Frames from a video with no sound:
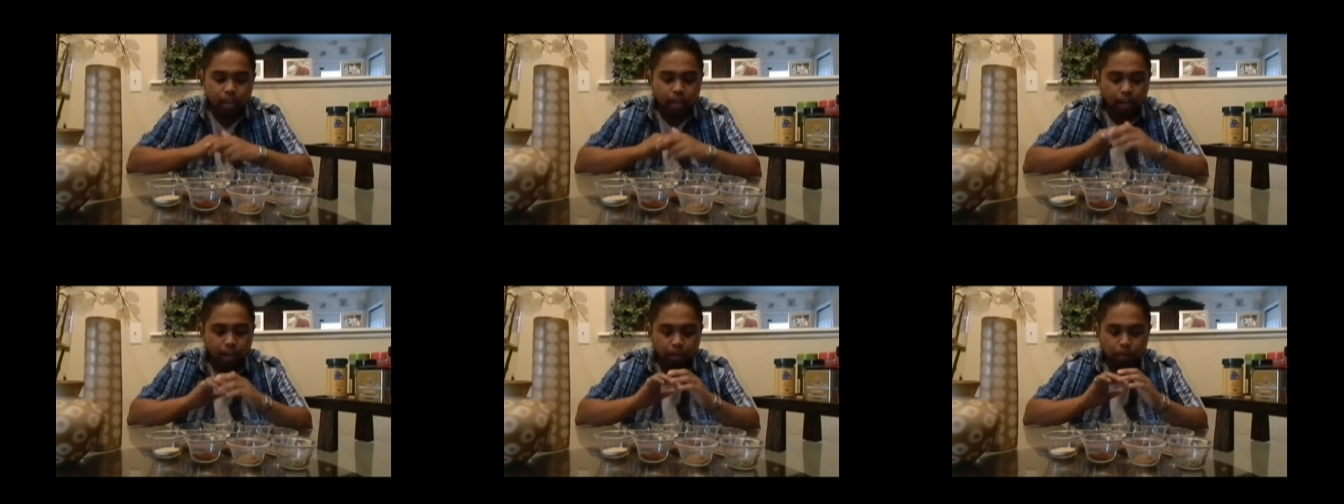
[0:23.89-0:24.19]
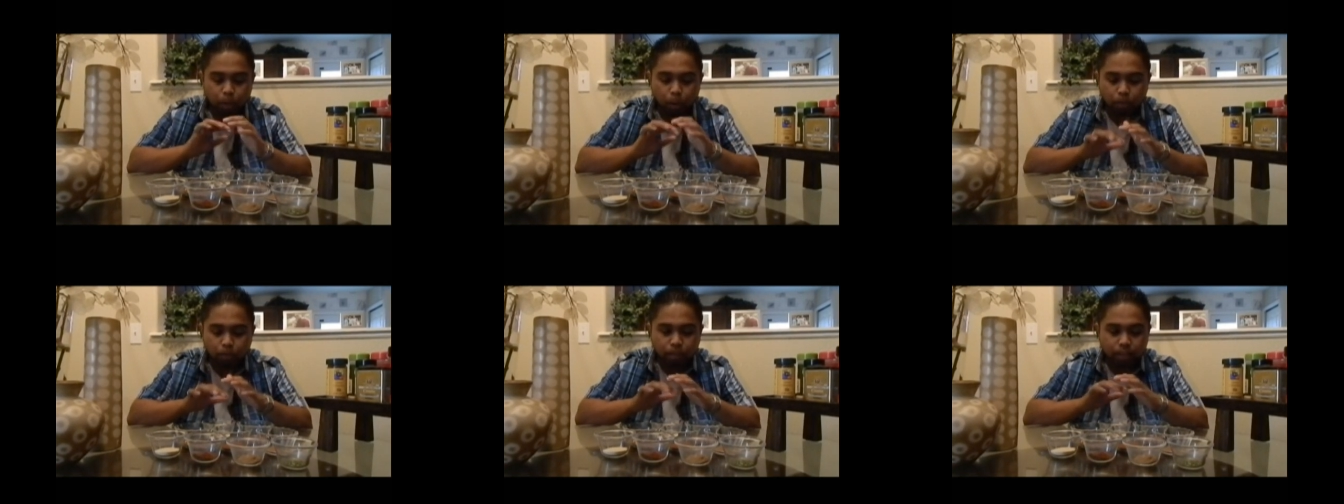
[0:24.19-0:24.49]

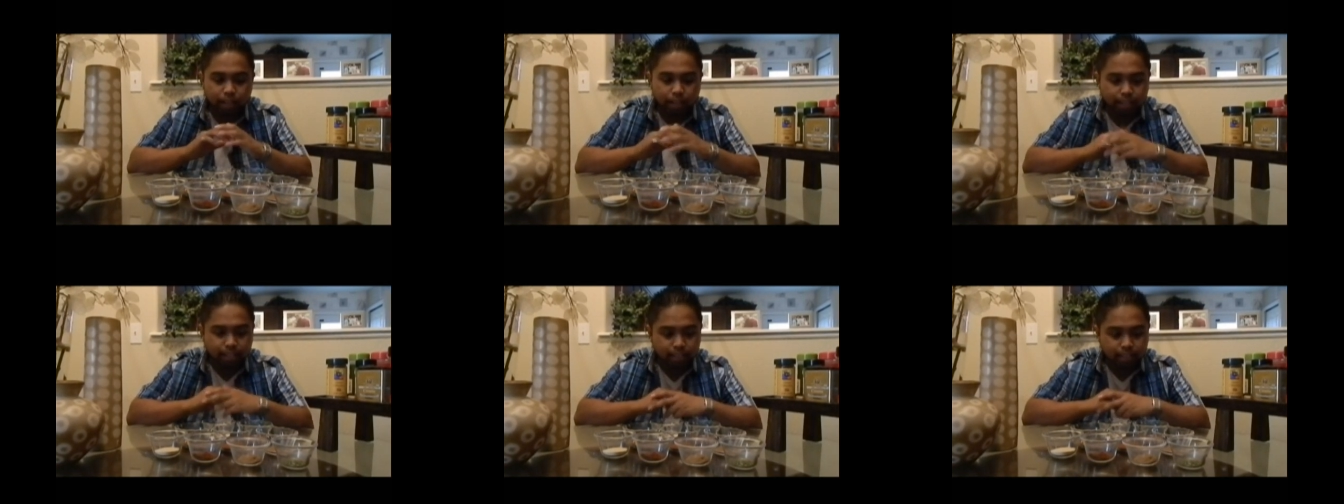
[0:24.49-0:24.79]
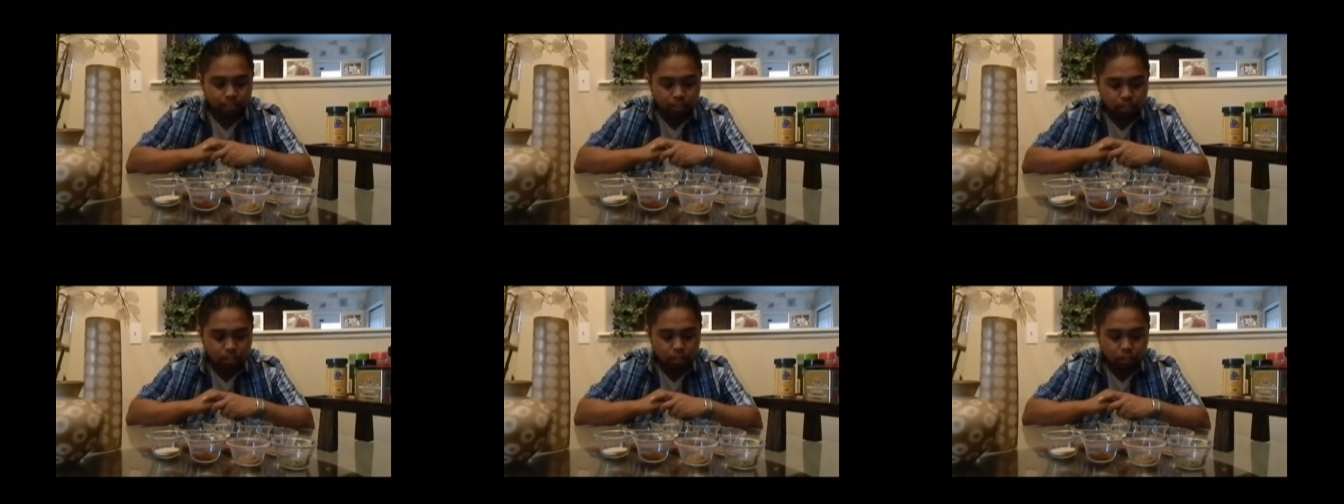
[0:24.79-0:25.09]
hopefully I
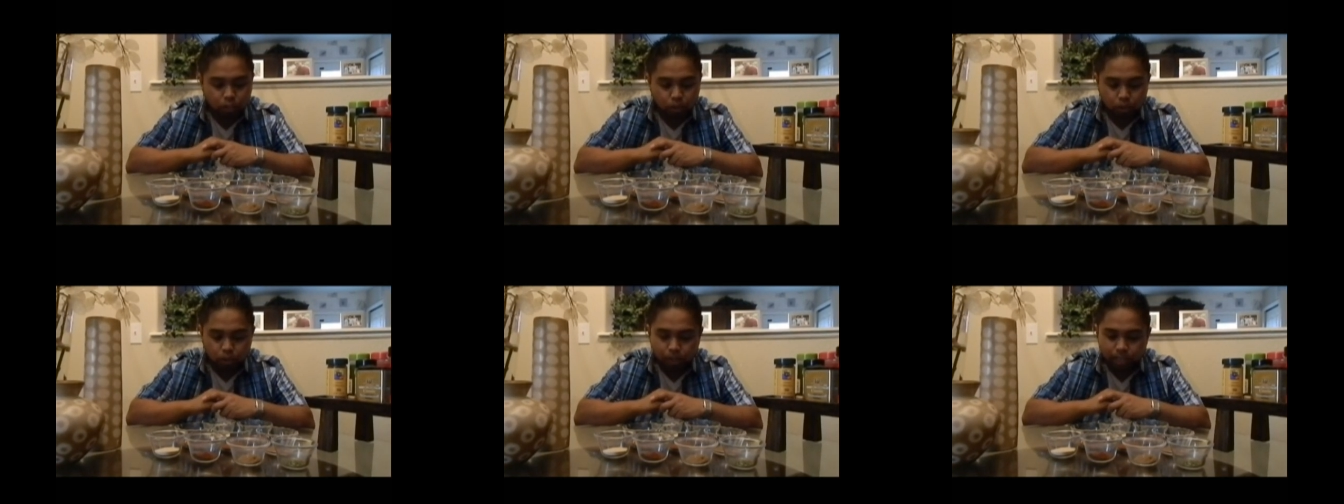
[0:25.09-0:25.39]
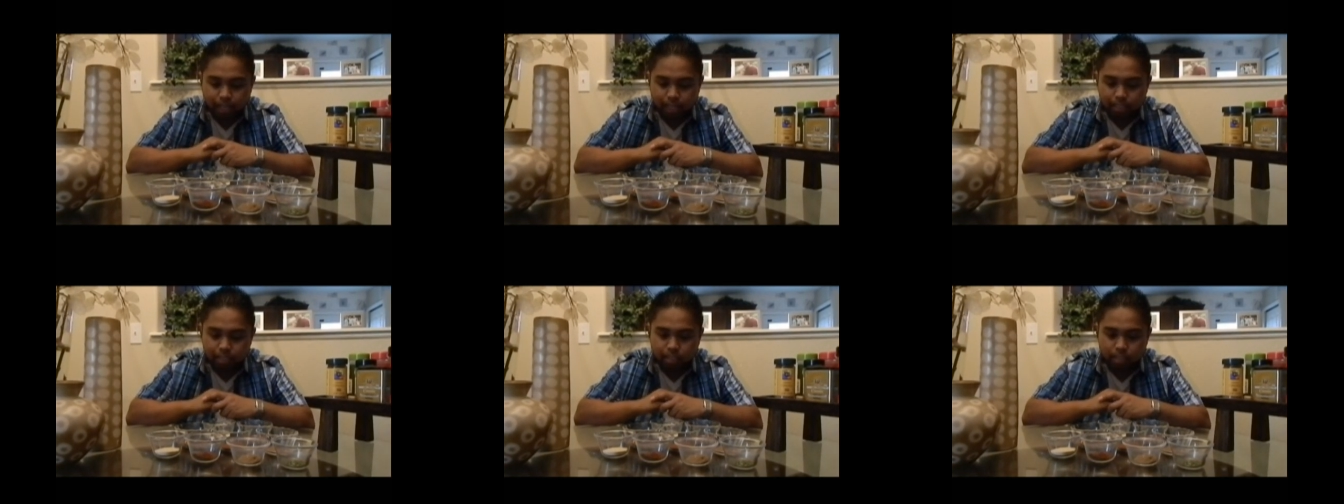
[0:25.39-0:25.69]
can show you
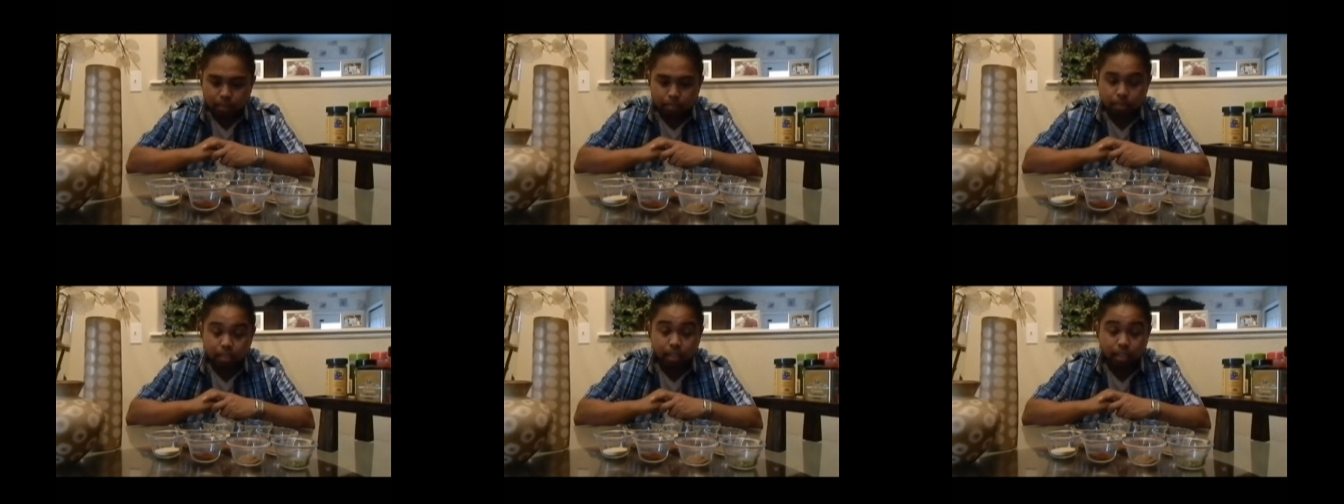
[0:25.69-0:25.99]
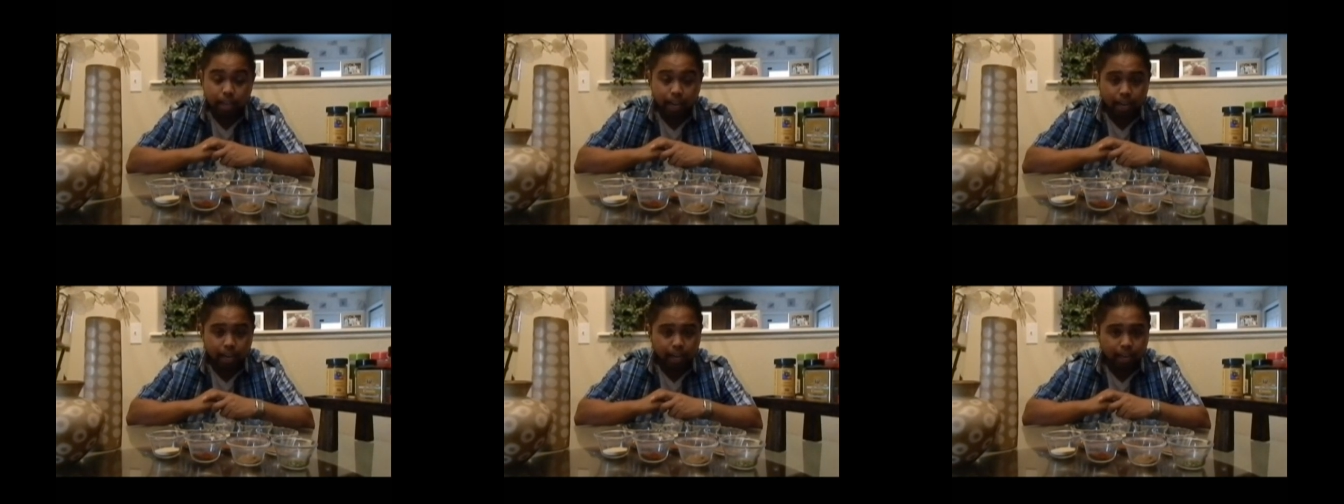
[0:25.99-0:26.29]
guys some
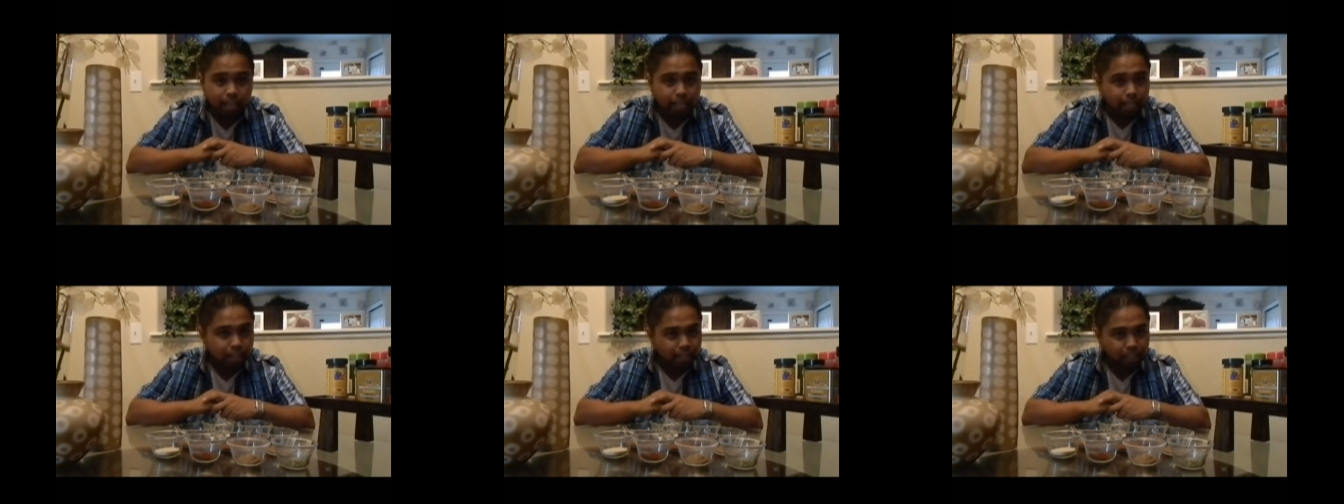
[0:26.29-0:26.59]
today